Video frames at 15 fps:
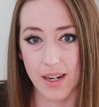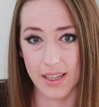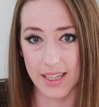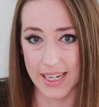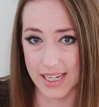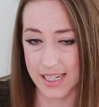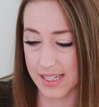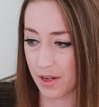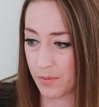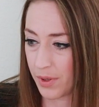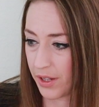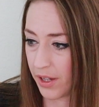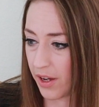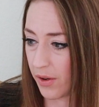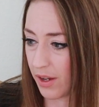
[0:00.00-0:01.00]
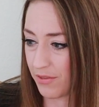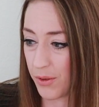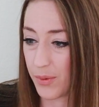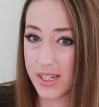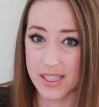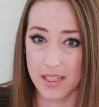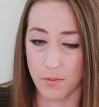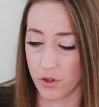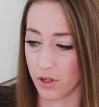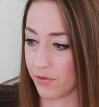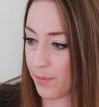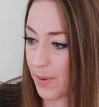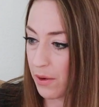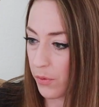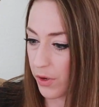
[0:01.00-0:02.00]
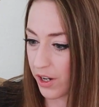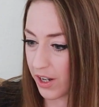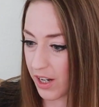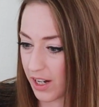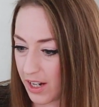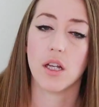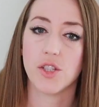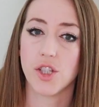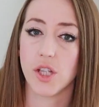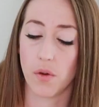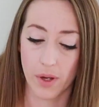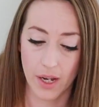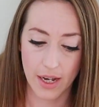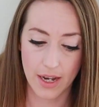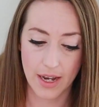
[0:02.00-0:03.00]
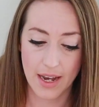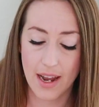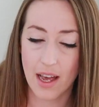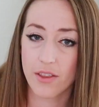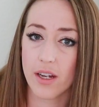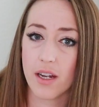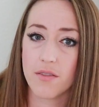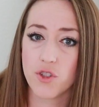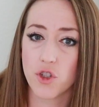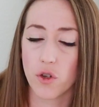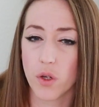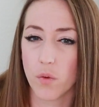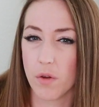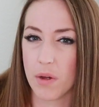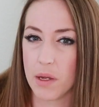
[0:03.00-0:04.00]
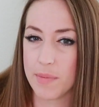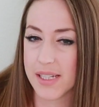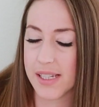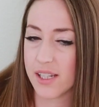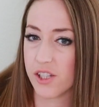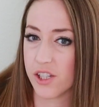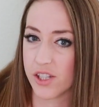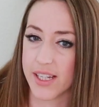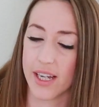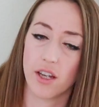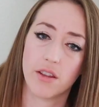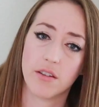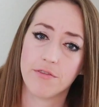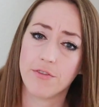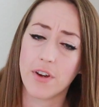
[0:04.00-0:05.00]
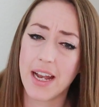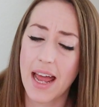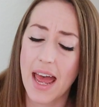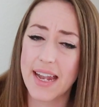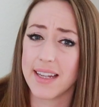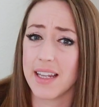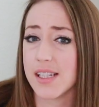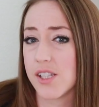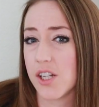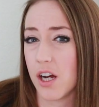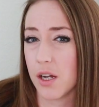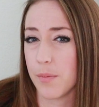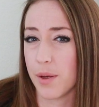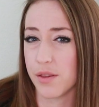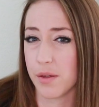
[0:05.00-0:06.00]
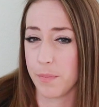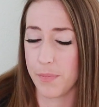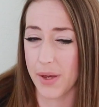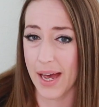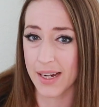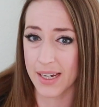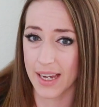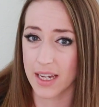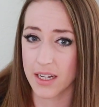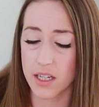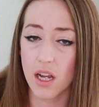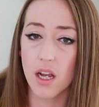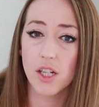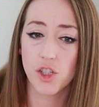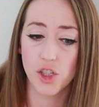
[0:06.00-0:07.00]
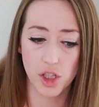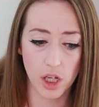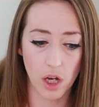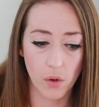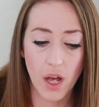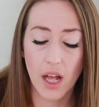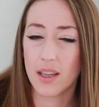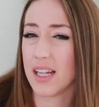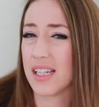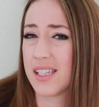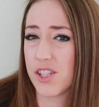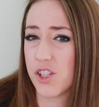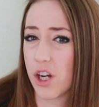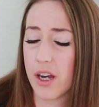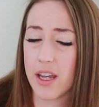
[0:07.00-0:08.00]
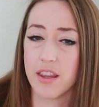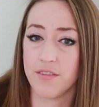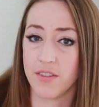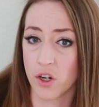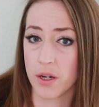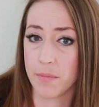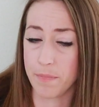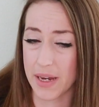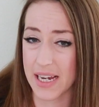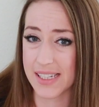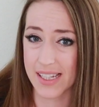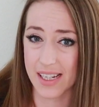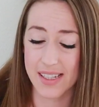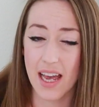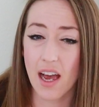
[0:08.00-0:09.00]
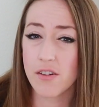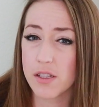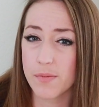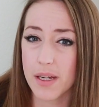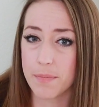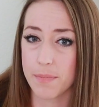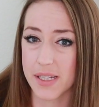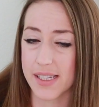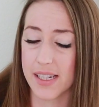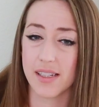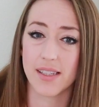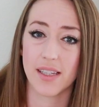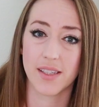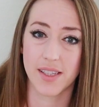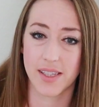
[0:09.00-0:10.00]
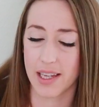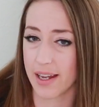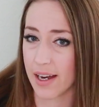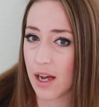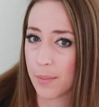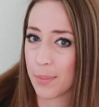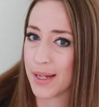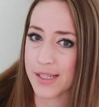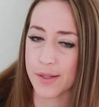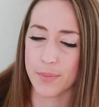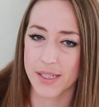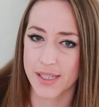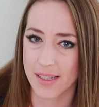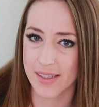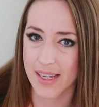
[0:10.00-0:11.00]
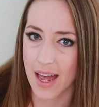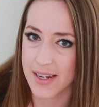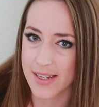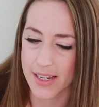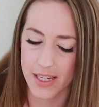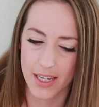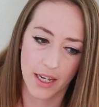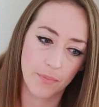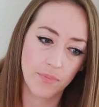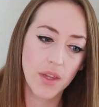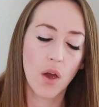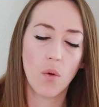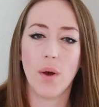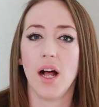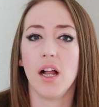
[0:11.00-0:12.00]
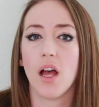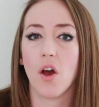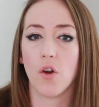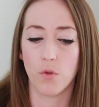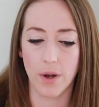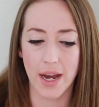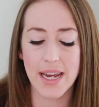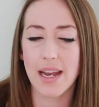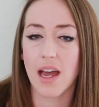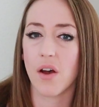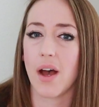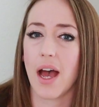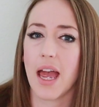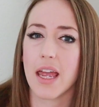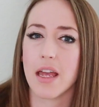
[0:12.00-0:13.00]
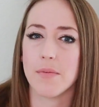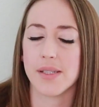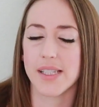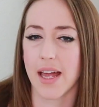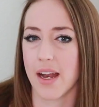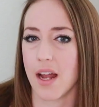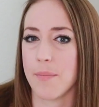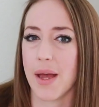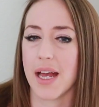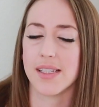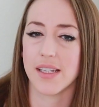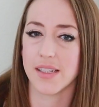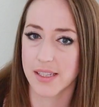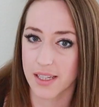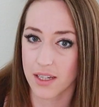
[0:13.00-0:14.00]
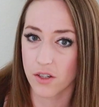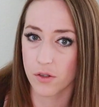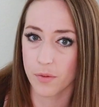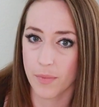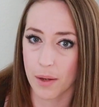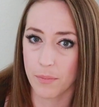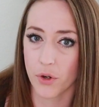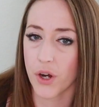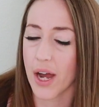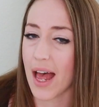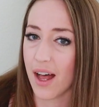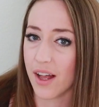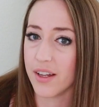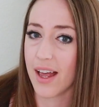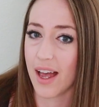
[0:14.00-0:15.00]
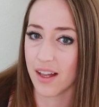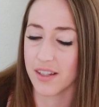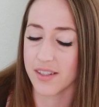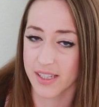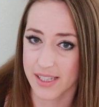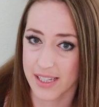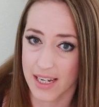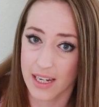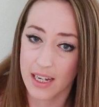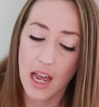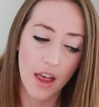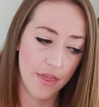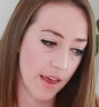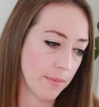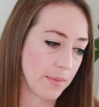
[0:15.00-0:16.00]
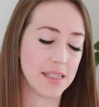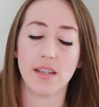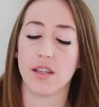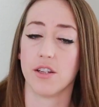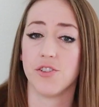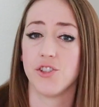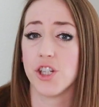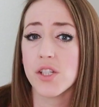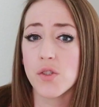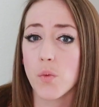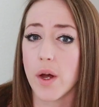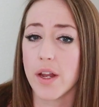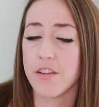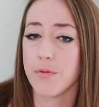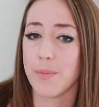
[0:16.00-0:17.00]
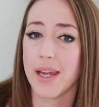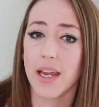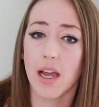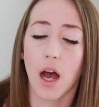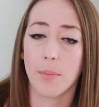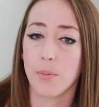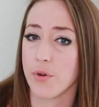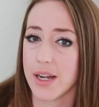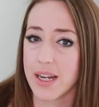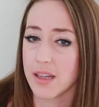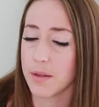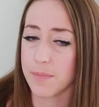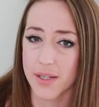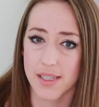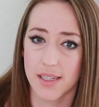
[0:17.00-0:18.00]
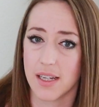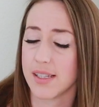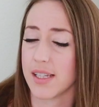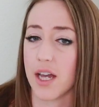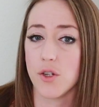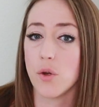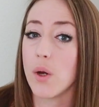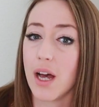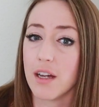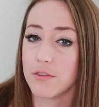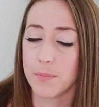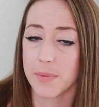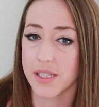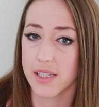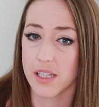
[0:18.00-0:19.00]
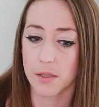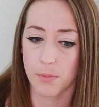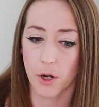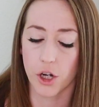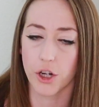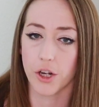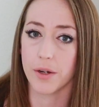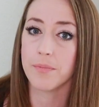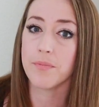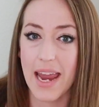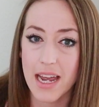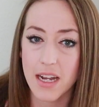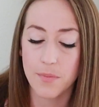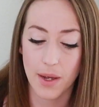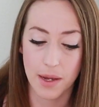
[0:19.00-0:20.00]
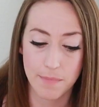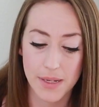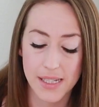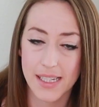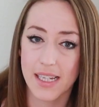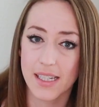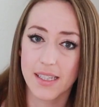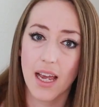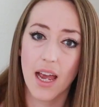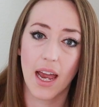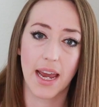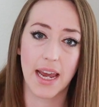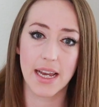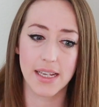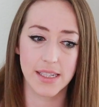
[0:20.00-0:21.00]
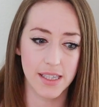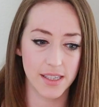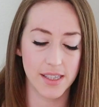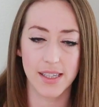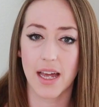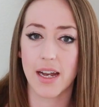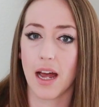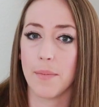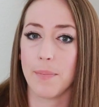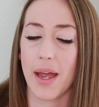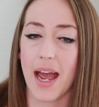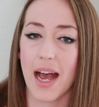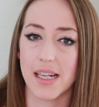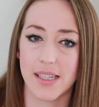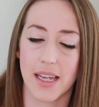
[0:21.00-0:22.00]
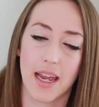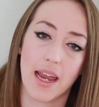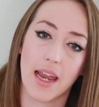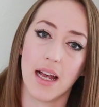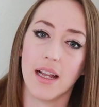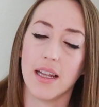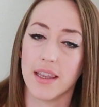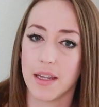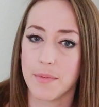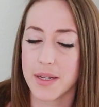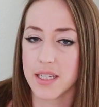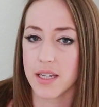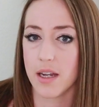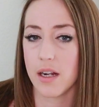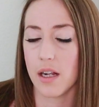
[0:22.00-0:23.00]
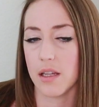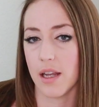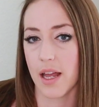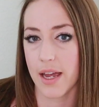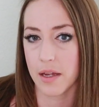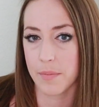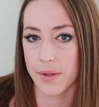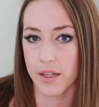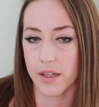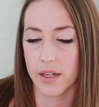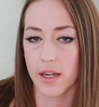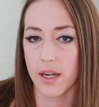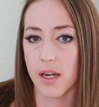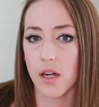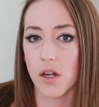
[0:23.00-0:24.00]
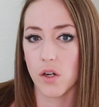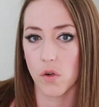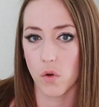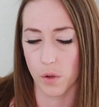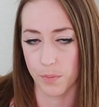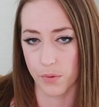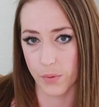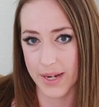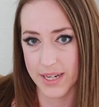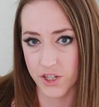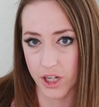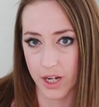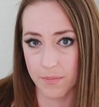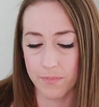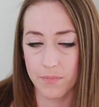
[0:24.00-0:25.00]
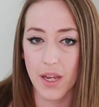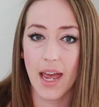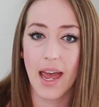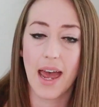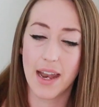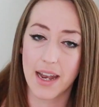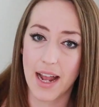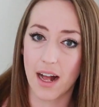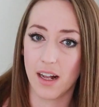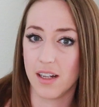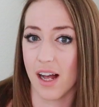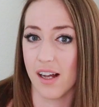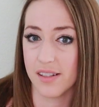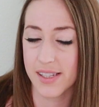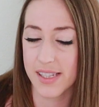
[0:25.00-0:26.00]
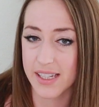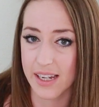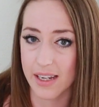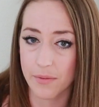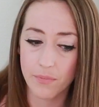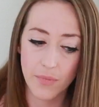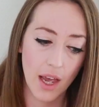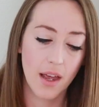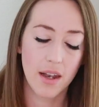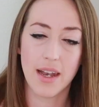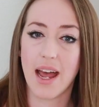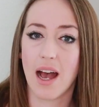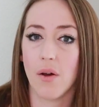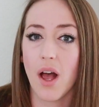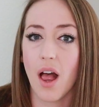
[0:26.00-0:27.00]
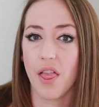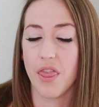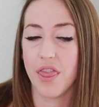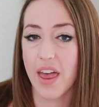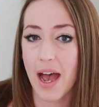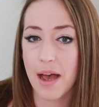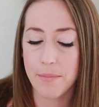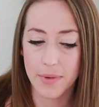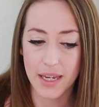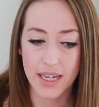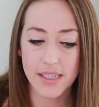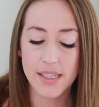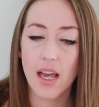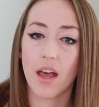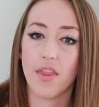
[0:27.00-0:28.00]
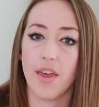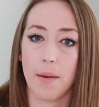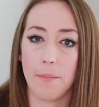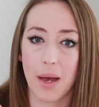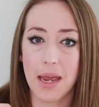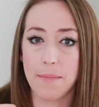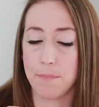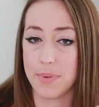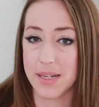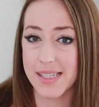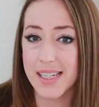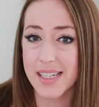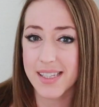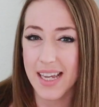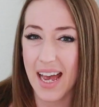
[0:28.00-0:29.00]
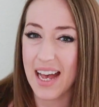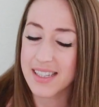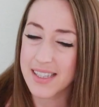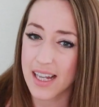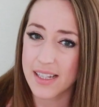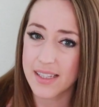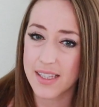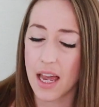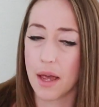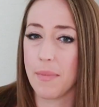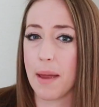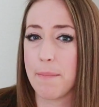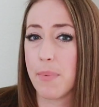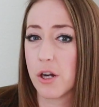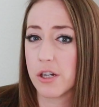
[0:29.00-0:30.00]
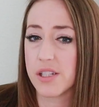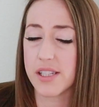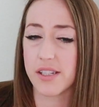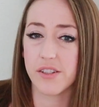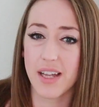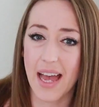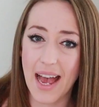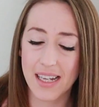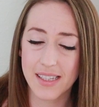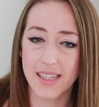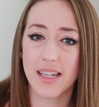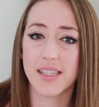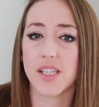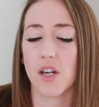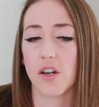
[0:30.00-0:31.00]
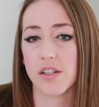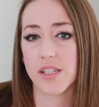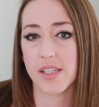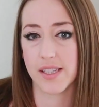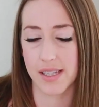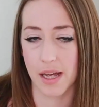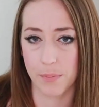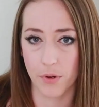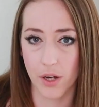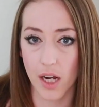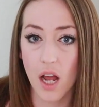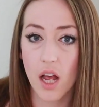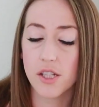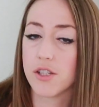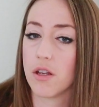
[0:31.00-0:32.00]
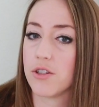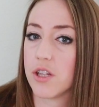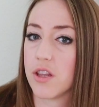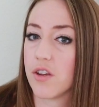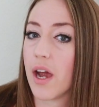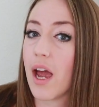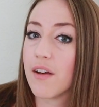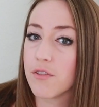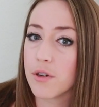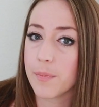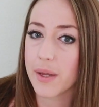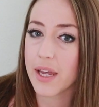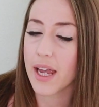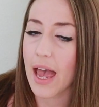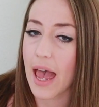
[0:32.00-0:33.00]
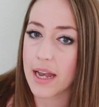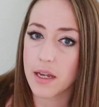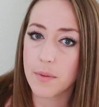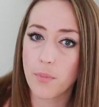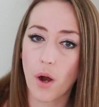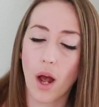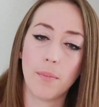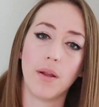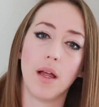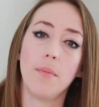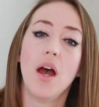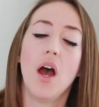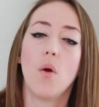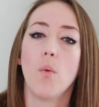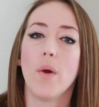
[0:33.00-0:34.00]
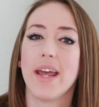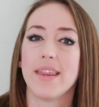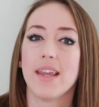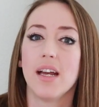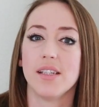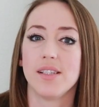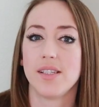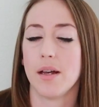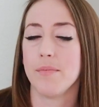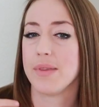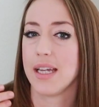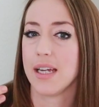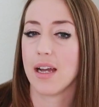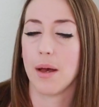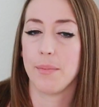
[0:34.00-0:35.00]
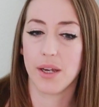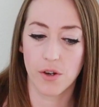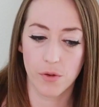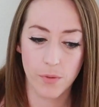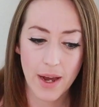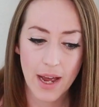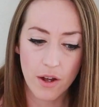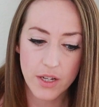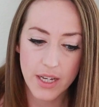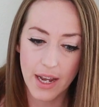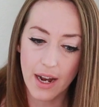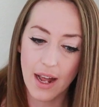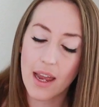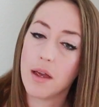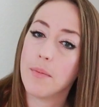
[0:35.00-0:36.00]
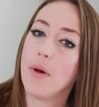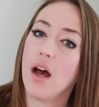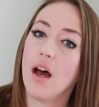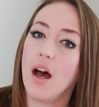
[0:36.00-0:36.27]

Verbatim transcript: going to link it down below if you want to see more of my work. So now that I've shown you what my business looks like on the front end, let's talk about the back end. So let's start at the very basics. How is my business set up as a business entity? Well, right now I am set up as a single member LLC. That means that there's just one of me operating the business. I don't have a business partner, and my business is set up as a limited liability corporation, an LLC. Now, that means that my business assets and my personal assets are separate. So should there ever be any problem with something coming around and I am